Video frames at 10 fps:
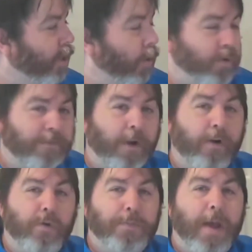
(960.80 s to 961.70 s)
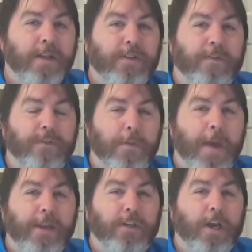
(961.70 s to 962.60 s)
it was very responsive to
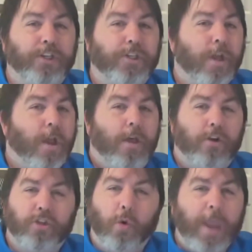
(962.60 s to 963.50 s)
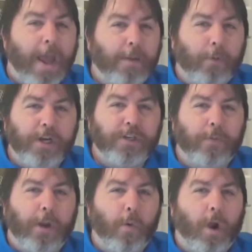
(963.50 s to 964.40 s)
my touch. There's no
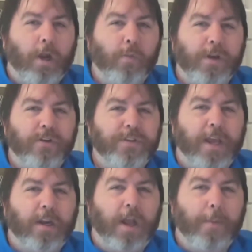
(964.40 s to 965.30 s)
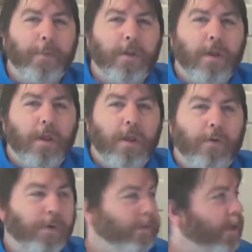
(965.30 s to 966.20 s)
calibration required when you set it up,
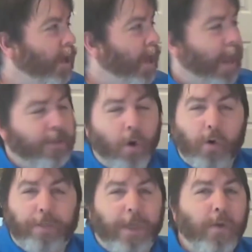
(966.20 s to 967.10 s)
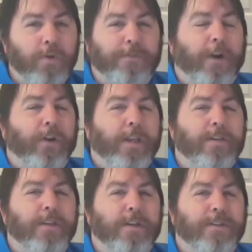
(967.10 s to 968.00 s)
really. And the whole thing was very
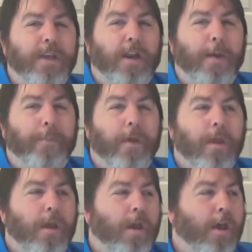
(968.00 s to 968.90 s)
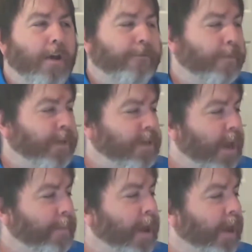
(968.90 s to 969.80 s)
easy to set up. From the
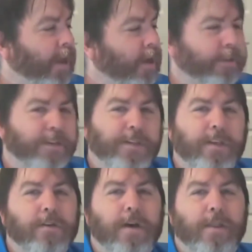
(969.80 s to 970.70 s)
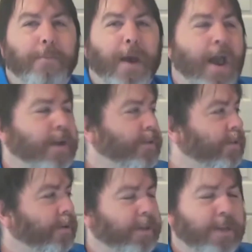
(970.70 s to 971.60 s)
time I cut the seal on the box
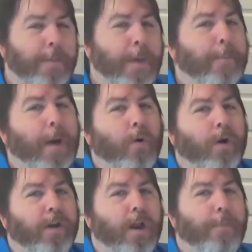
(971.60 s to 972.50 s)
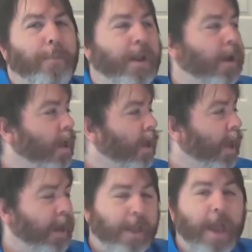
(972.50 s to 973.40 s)
until the time I powered it up
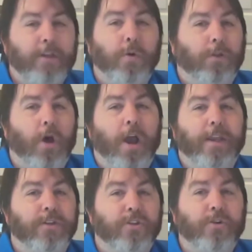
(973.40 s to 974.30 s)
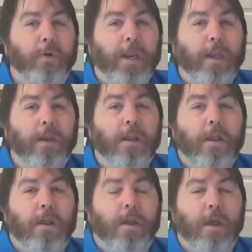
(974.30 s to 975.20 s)
and got to a login screen
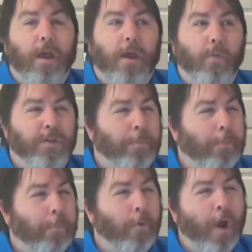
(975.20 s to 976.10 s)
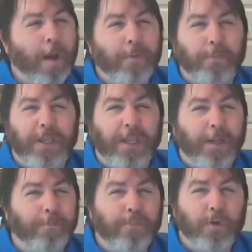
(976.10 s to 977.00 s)
was
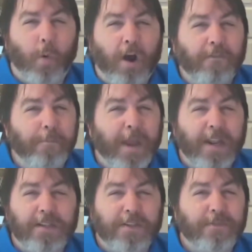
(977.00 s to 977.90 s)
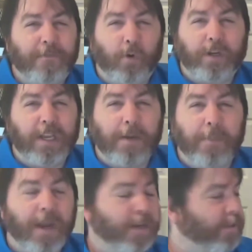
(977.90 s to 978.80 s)
probably 12 minutes, 14
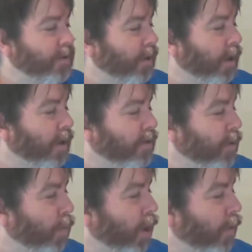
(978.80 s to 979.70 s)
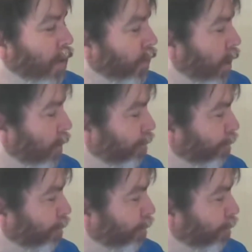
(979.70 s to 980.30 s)
minutes, somewhere around there.